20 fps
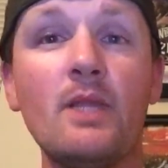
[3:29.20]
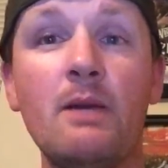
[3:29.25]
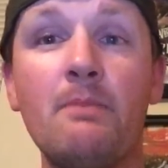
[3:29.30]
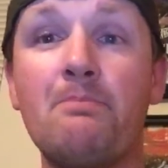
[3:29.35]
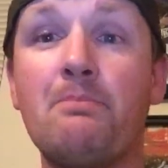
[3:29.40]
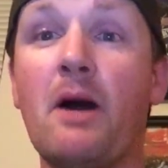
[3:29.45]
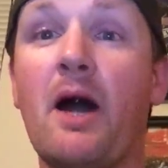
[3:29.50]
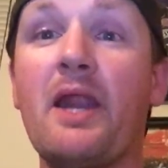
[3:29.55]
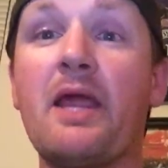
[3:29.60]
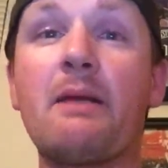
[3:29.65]

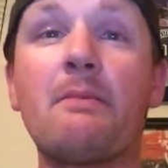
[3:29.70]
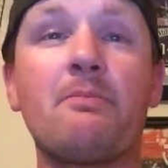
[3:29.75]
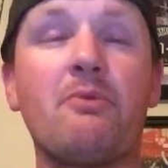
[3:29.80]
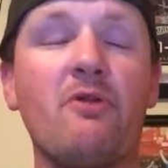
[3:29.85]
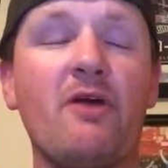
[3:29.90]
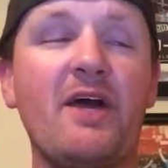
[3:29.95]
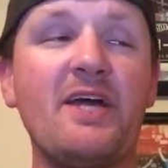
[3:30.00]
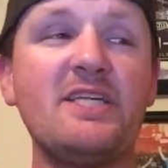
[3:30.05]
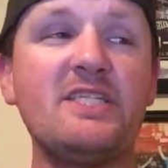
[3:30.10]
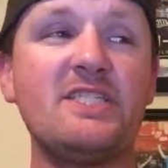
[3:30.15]
budding
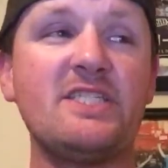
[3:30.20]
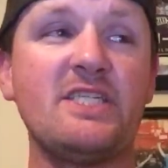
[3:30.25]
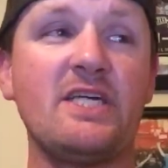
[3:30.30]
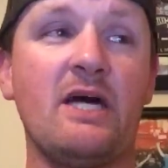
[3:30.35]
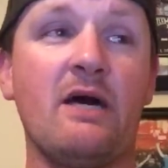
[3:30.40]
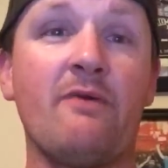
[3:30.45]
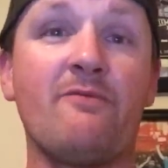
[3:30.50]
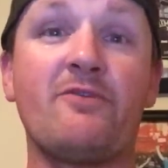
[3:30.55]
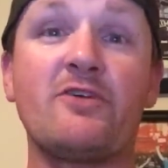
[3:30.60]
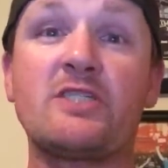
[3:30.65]
place
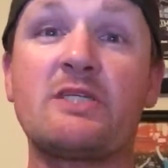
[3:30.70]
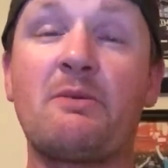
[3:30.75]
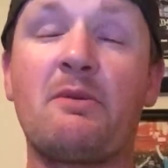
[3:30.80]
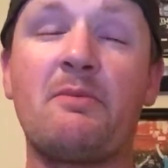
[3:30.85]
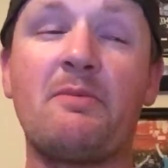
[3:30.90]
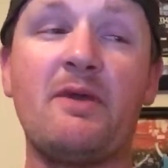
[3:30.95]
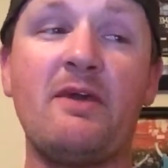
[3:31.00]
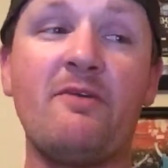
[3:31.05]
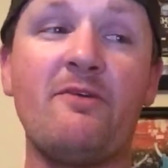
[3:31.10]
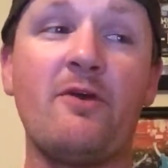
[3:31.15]
uh, for
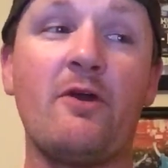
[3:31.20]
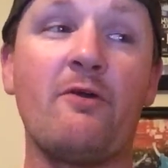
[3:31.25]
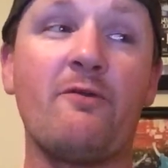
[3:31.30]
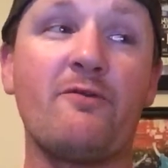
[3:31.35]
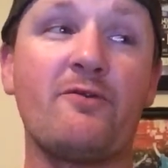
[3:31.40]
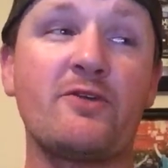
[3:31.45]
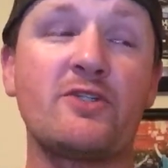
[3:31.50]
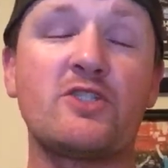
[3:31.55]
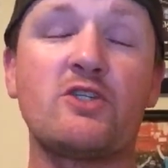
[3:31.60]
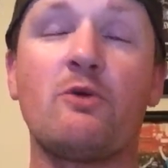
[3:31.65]
WWE. You know,
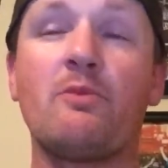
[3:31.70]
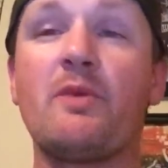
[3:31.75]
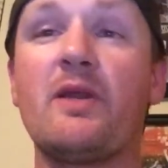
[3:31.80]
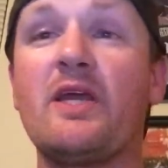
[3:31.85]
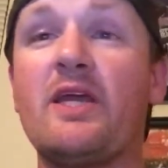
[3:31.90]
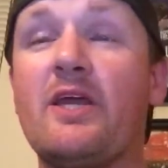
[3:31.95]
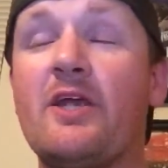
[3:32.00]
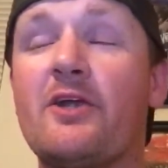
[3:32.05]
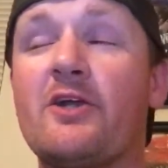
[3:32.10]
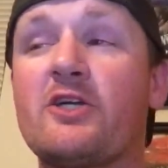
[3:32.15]
for so many
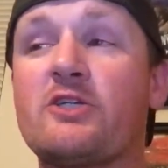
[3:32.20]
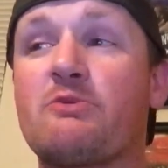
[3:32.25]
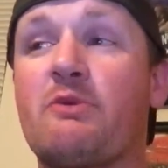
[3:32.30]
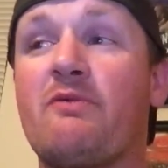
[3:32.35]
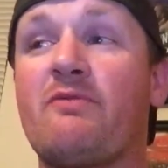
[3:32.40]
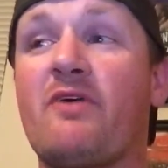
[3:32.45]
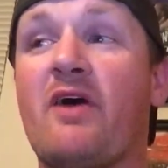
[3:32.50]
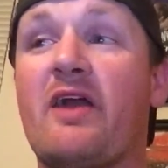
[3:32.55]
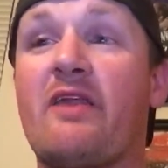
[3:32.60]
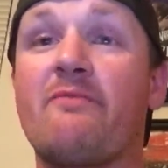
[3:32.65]
years,
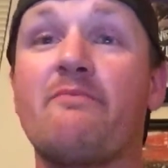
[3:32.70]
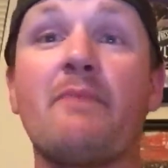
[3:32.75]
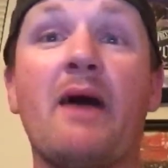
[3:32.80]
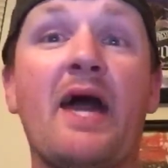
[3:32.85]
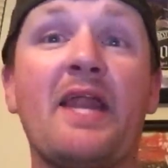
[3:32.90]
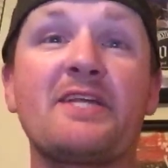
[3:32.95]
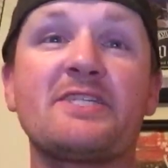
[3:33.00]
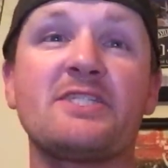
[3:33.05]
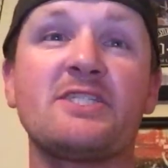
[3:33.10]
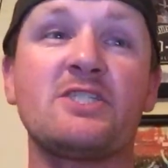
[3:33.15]
we thought of
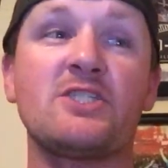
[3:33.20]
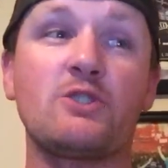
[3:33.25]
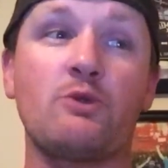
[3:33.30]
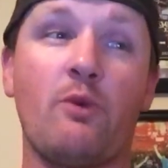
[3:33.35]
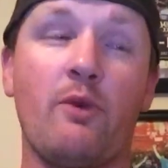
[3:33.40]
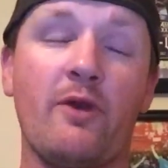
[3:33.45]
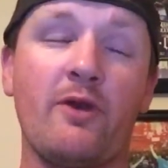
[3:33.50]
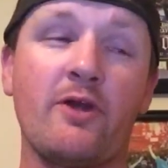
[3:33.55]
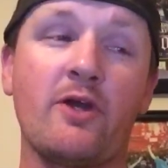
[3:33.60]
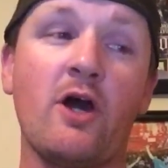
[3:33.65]
Madison
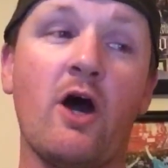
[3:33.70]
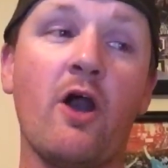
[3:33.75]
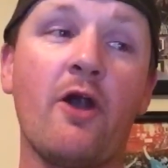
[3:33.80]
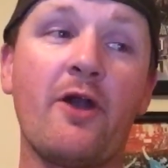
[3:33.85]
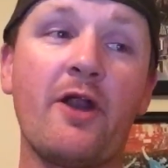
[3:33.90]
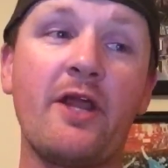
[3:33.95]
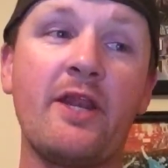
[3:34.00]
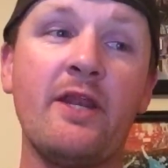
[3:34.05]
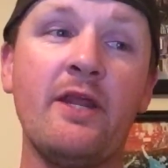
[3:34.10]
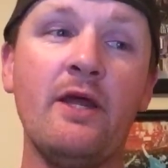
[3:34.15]
Square
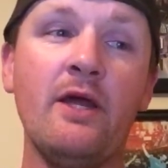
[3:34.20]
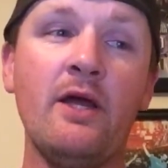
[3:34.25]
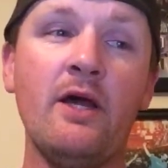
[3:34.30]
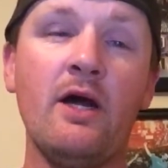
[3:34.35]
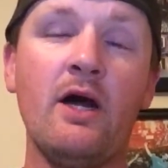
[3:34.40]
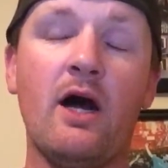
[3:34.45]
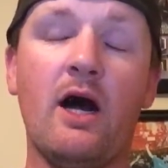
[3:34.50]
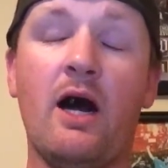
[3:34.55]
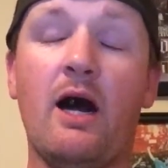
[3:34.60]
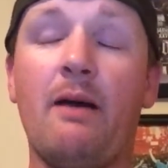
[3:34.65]
Garden
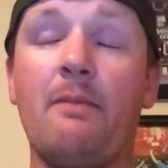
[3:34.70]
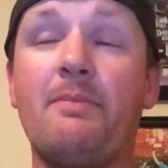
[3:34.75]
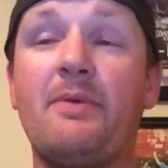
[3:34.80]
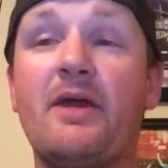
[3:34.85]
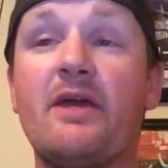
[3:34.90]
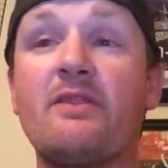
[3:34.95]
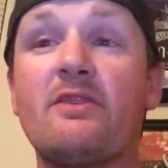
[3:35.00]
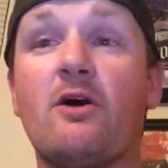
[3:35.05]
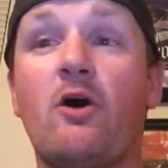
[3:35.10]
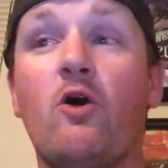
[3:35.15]
uh,
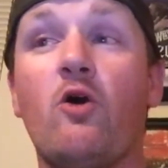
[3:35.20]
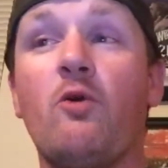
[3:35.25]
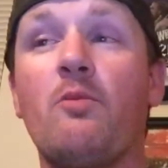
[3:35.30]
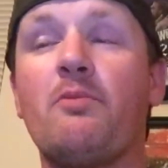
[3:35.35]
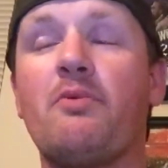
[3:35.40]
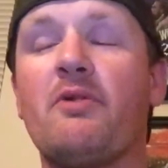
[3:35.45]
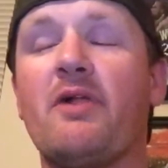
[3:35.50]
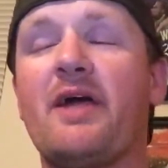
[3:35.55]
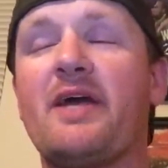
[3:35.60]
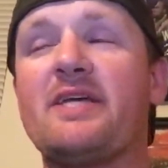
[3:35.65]
being the home
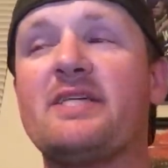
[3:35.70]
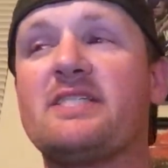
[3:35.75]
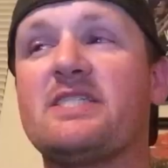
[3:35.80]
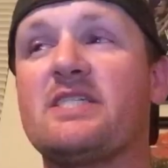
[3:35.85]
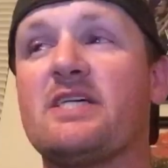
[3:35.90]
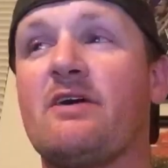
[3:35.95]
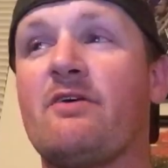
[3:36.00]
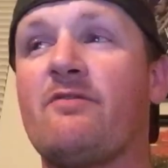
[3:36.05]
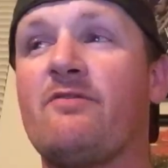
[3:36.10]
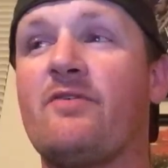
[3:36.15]
place
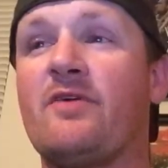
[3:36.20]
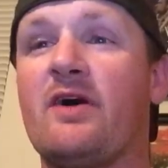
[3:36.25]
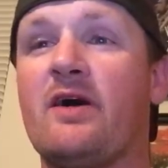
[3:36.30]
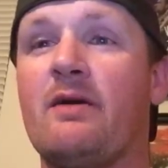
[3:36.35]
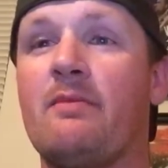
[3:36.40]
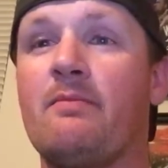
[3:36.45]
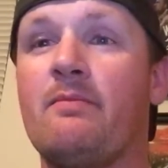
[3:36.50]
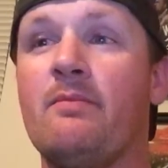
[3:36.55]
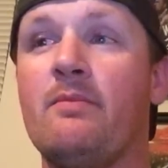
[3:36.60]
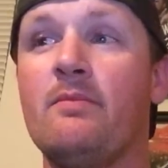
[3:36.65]
of
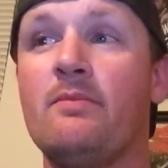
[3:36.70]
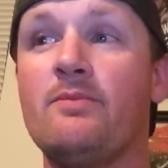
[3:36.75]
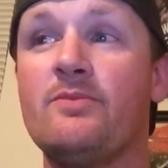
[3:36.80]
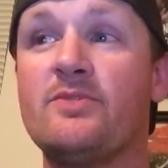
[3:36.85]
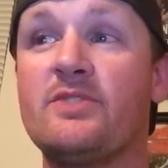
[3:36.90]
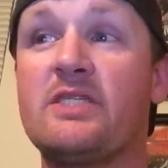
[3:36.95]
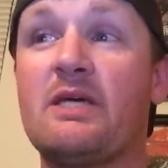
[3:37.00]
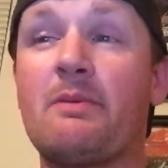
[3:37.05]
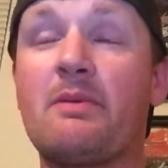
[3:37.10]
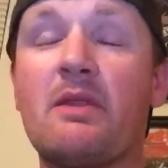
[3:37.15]
um,
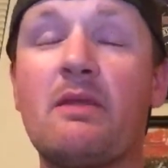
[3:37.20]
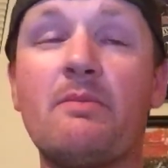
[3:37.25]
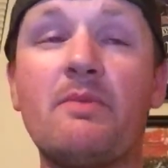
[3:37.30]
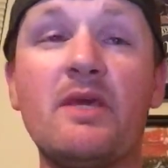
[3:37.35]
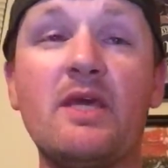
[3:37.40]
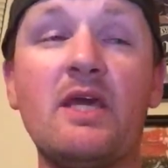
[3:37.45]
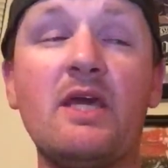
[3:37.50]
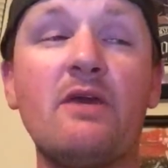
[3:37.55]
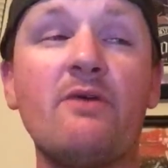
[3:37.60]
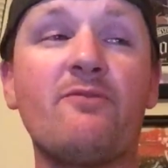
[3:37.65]

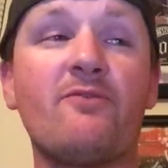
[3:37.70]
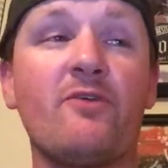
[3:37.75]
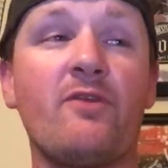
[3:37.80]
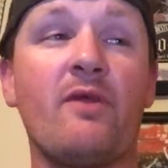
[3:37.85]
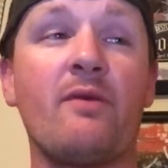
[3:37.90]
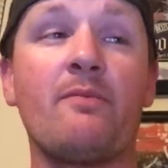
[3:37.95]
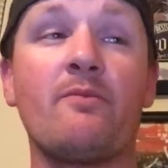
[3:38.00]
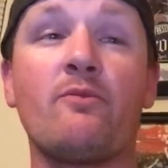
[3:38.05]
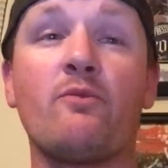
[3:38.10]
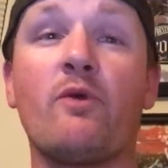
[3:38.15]
WWE for
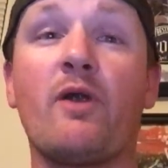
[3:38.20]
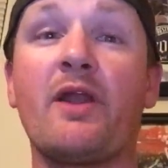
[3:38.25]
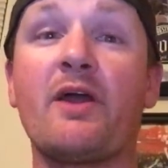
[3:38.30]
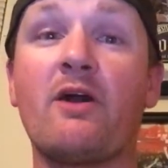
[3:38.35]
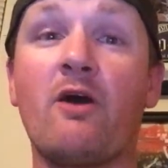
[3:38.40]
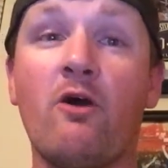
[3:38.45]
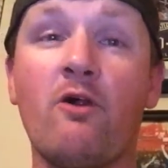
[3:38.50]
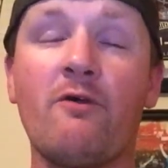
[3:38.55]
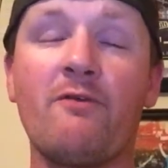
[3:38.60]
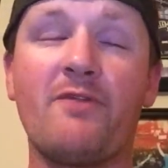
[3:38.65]
them
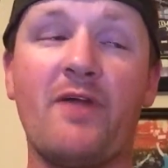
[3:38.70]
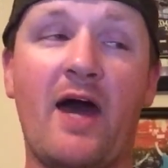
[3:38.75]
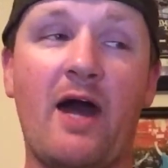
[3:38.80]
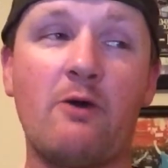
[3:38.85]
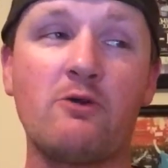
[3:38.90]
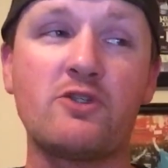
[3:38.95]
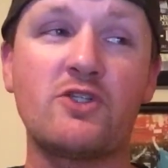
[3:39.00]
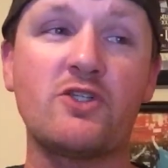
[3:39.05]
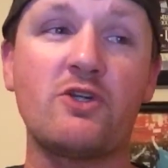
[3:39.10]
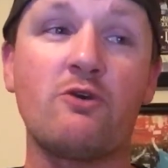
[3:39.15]
running all of the
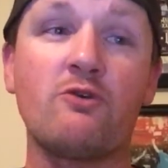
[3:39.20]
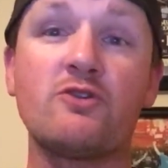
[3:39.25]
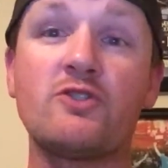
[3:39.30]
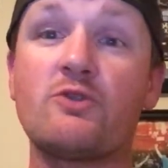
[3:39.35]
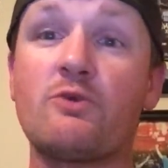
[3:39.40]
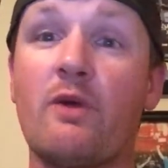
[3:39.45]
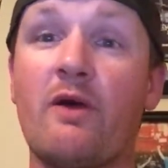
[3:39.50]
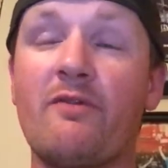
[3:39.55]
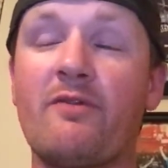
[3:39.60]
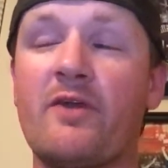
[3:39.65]
house shows
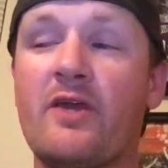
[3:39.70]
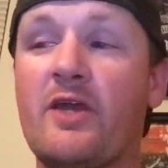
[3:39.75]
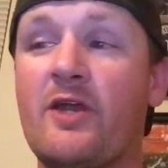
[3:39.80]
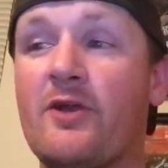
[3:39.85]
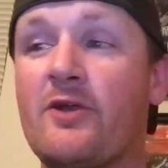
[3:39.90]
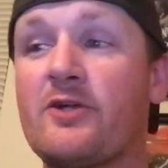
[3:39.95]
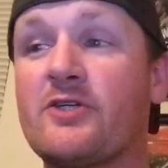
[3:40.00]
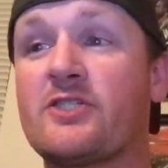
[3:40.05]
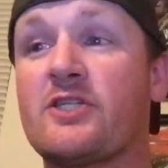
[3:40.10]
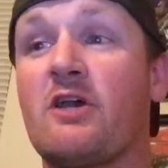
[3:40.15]
throughout the
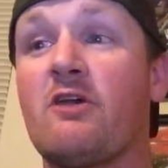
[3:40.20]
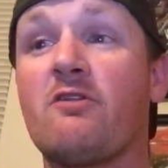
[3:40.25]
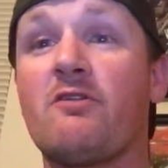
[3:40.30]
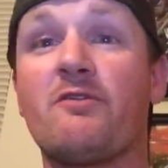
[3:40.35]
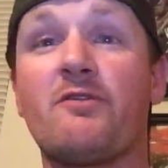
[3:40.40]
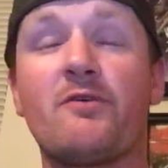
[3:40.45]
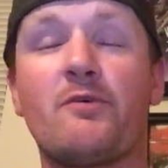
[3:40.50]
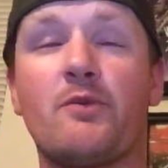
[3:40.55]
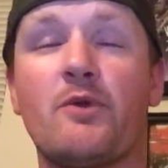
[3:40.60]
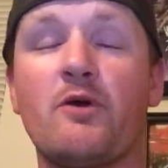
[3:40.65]
years and all
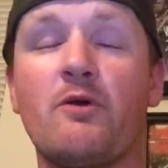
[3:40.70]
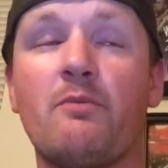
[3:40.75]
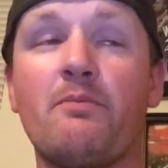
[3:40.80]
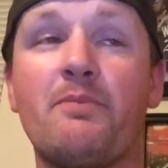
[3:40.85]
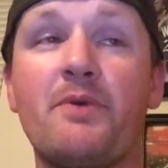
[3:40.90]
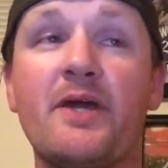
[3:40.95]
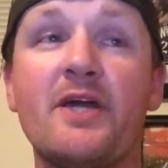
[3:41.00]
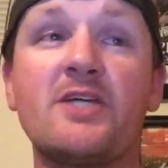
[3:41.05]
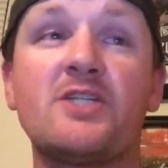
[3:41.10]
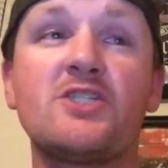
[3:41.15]
of the real
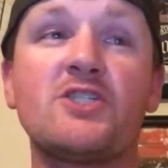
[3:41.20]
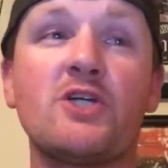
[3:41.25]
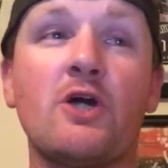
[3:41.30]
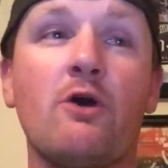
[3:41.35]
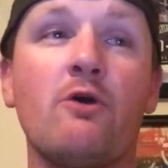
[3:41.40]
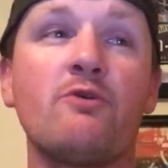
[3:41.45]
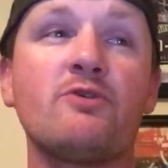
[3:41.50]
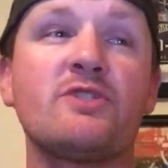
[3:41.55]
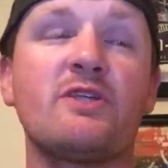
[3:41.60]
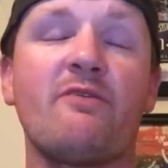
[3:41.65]
big
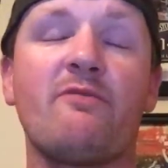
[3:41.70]
shows.